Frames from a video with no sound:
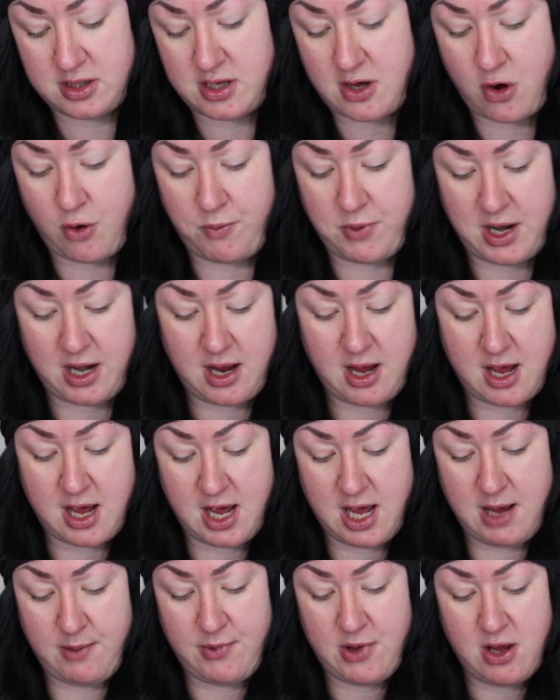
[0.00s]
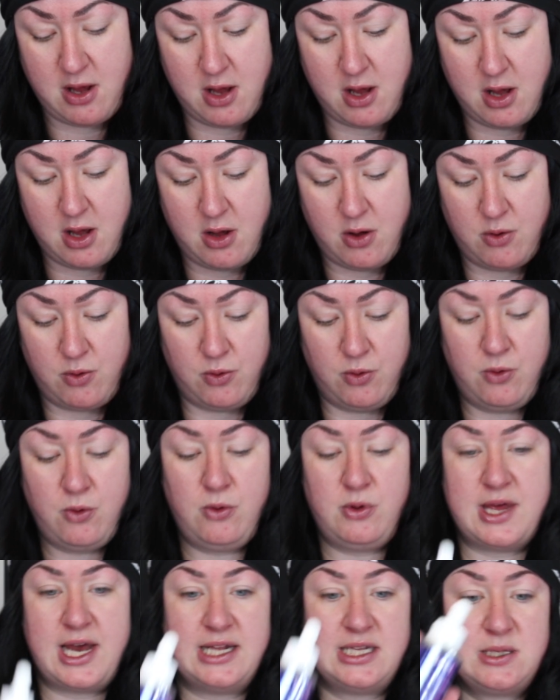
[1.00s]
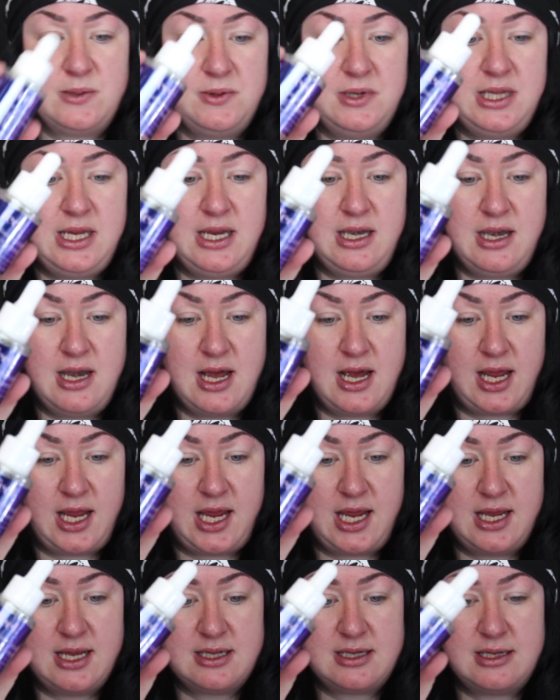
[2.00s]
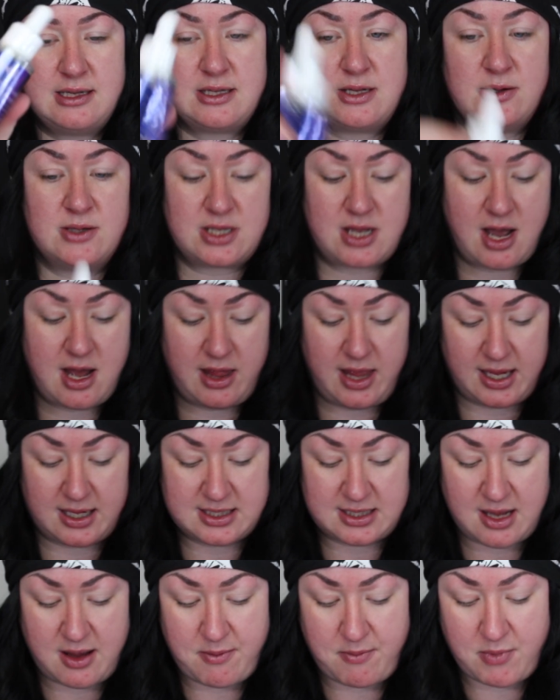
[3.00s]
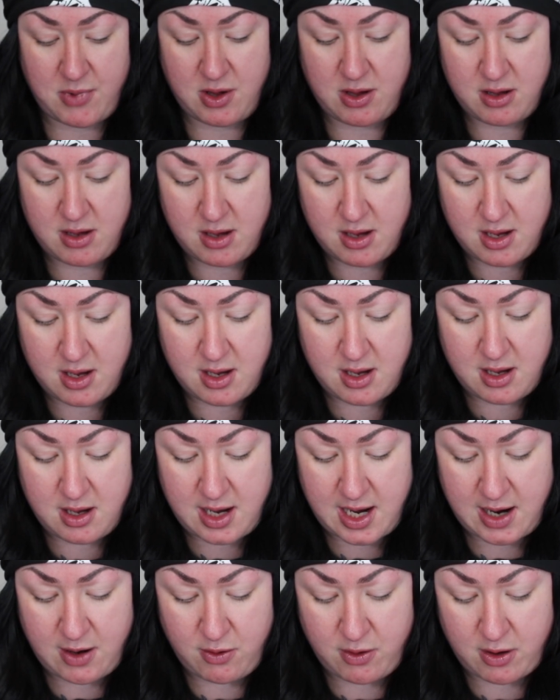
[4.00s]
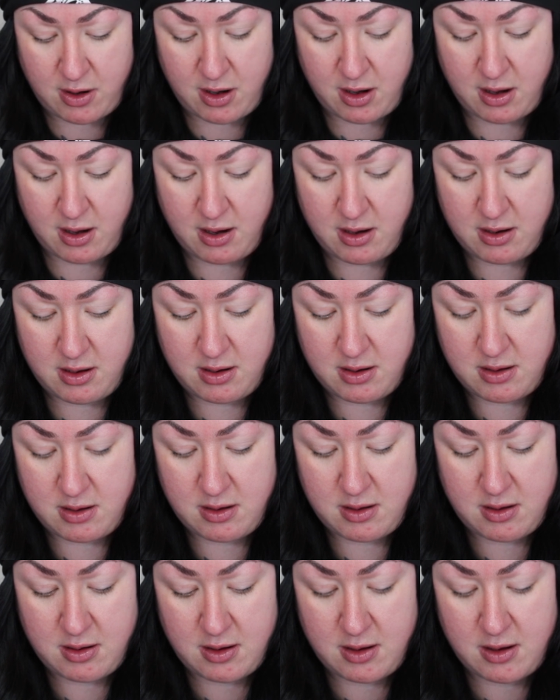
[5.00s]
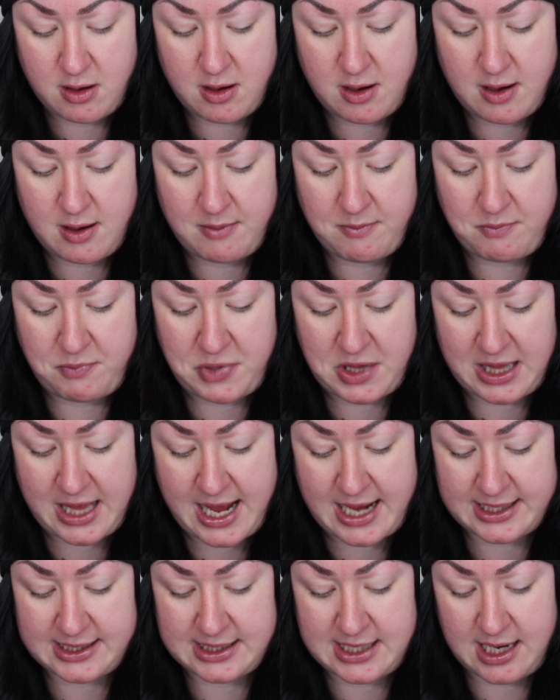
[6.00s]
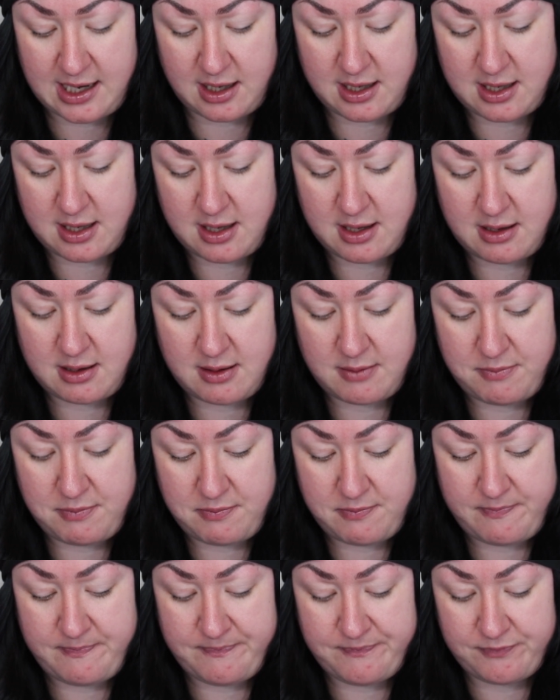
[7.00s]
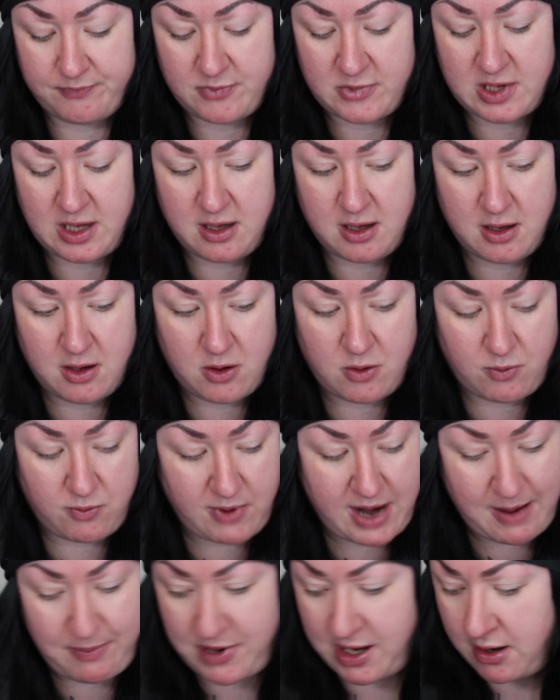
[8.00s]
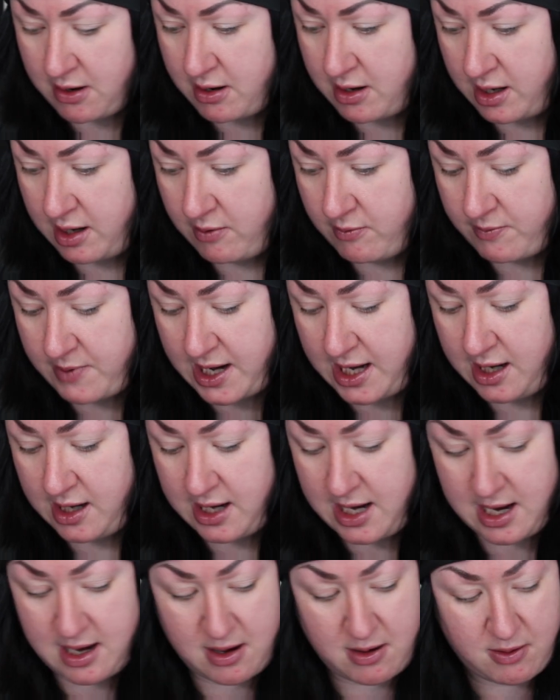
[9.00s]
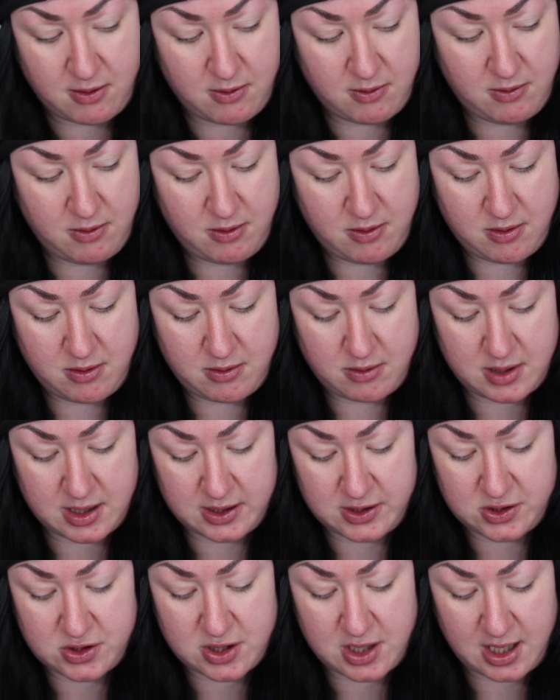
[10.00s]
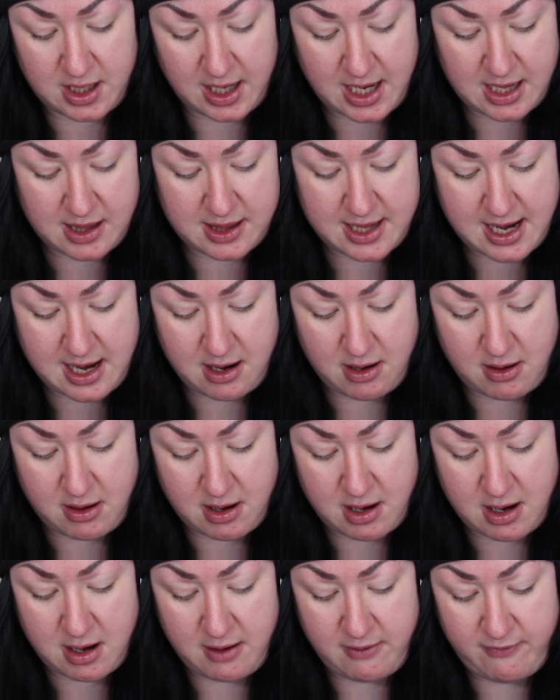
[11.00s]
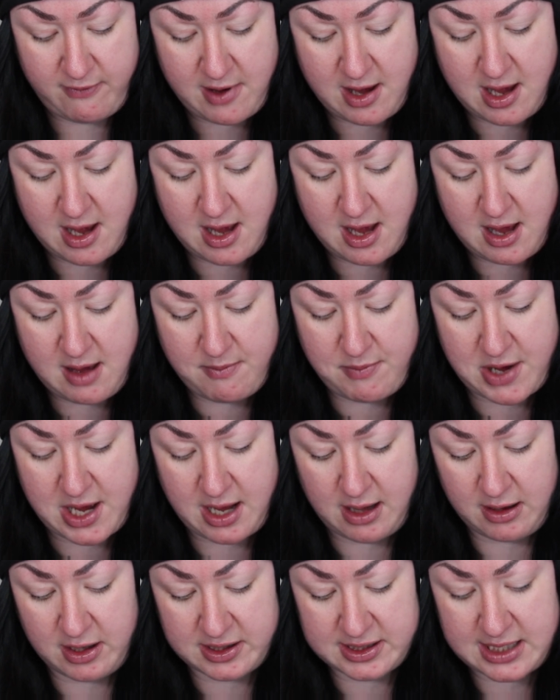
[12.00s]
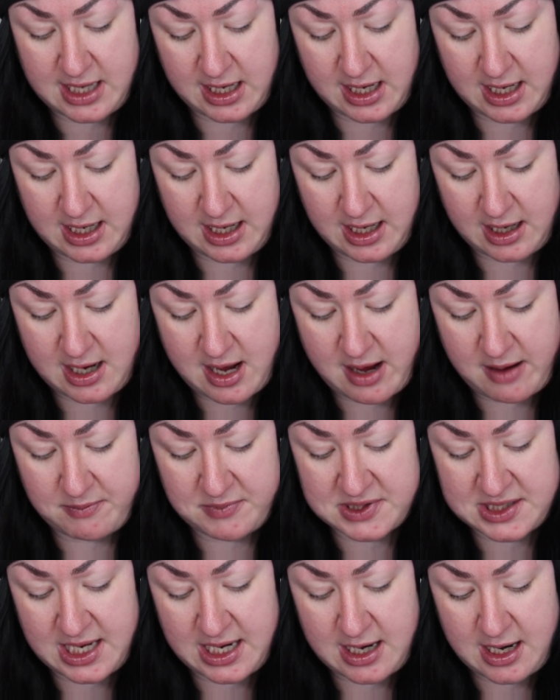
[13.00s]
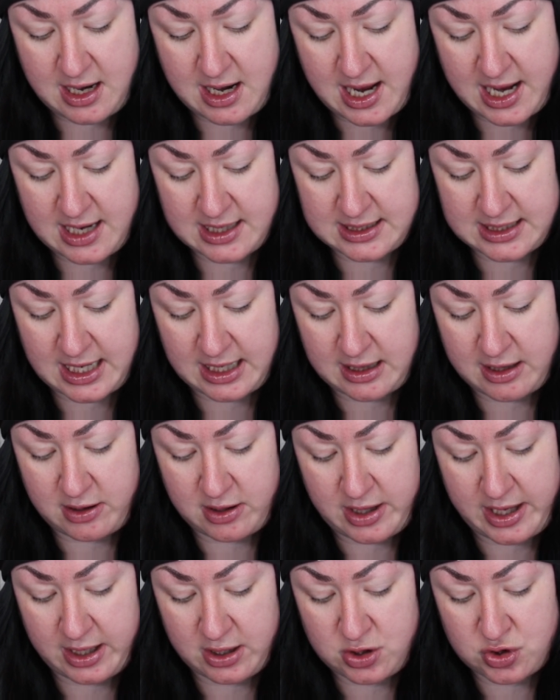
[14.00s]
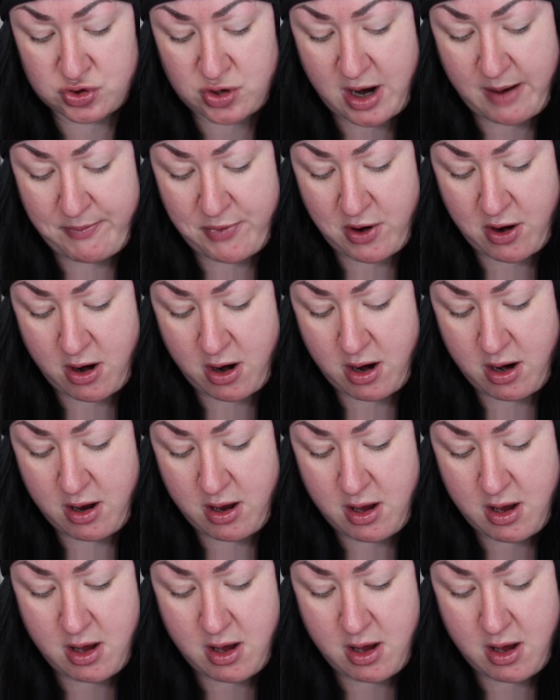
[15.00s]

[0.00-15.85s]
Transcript: Open it up. Ooh, that's really nice. So it's got like some outer plastic wrapping on it right now. Let's try to get that off. But it looks like it comes in a nice like little like dropper